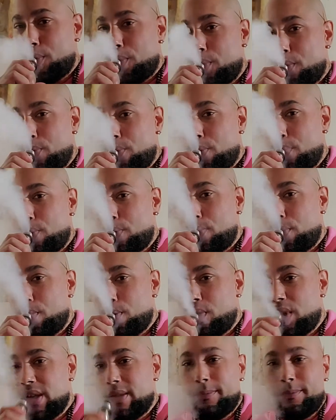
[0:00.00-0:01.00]

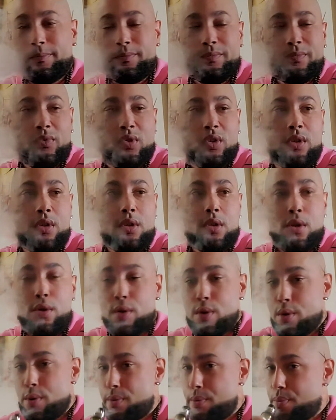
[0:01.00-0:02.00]

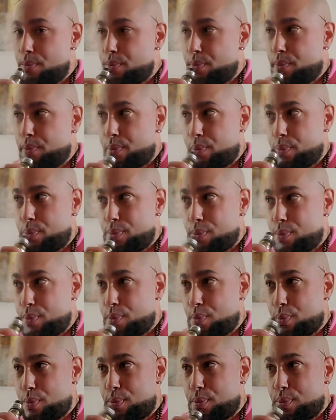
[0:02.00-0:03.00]

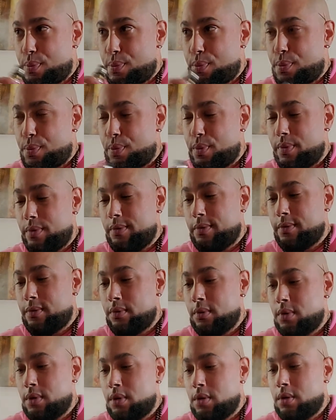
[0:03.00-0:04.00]

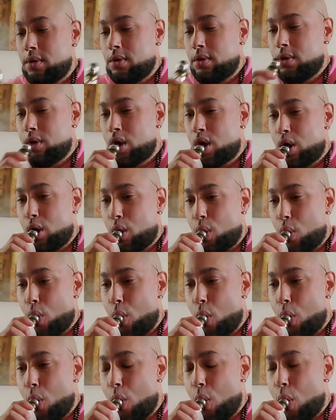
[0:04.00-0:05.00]

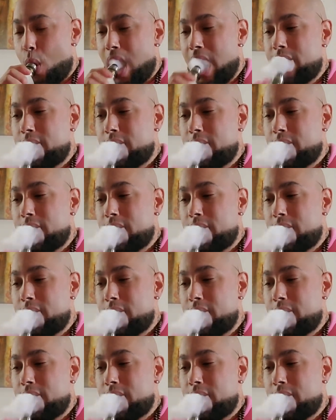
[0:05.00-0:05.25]
No one is speaking in this clip.